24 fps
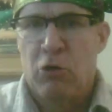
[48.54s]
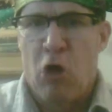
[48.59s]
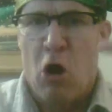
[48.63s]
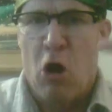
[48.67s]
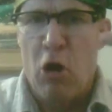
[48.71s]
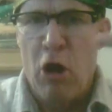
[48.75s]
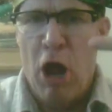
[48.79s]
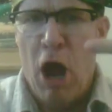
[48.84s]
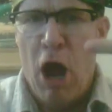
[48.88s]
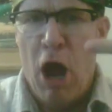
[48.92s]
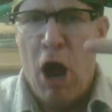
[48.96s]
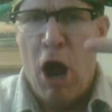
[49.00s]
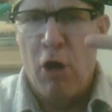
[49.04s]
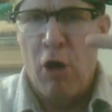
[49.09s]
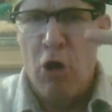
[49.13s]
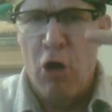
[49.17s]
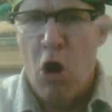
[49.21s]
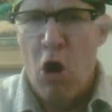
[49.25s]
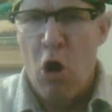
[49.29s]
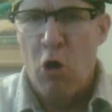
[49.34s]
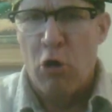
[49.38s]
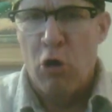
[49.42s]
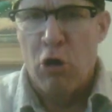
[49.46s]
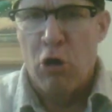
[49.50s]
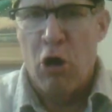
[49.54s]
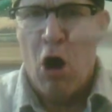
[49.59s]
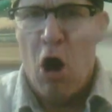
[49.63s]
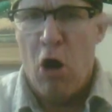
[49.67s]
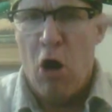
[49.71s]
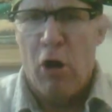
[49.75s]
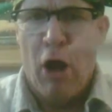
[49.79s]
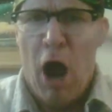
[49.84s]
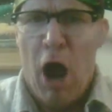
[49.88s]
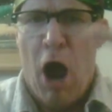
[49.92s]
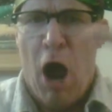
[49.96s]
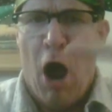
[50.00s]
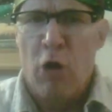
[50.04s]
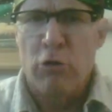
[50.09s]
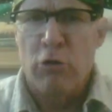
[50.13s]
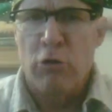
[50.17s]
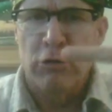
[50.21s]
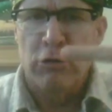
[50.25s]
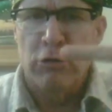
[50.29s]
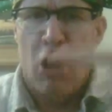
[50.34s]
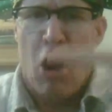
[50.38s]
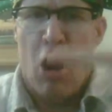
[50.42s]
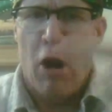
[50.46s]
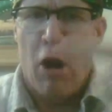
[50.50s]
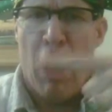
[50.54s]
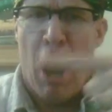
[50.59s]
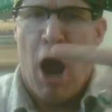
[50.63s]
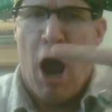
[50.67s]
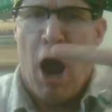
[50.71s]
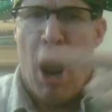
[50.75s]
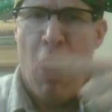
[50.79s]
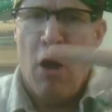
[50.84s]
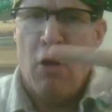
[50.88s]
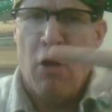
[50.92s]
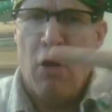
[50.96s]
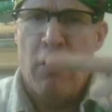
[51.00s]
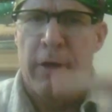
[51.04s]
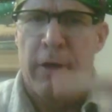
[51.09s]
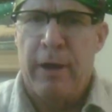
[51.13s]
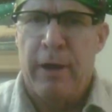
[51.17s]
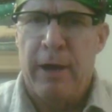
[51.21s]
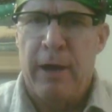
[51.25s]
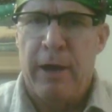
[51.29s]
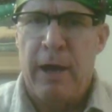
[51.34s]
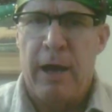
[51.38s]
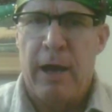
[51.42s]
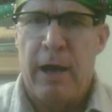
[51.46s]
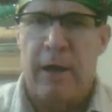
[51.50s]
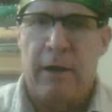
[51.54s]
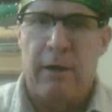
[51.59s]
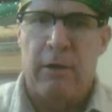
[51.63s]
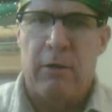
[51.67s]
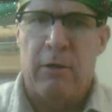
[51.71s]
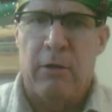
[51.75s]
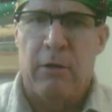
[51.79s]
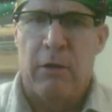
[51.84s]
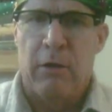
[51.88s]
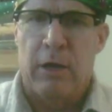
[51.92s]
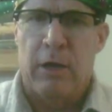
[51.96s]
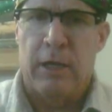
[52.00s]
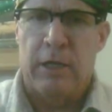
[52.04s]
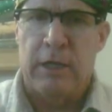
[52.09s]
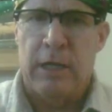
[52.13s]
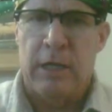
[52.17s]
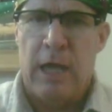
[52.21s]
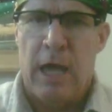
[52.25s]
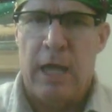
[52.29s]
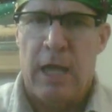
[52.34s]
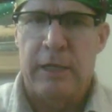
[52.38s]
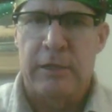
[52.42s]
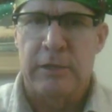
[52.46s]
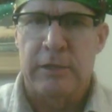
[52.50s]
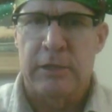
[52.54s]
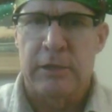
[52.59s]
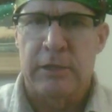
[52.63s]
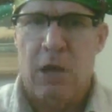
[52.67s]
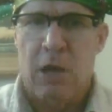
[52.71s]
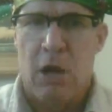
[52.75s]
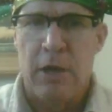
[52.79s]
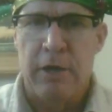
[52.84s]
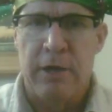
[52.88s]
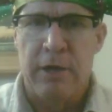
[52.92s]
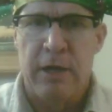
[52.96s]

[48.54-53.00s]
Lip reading: "Go down, you! Go down! Go down!" And look at that, it's gone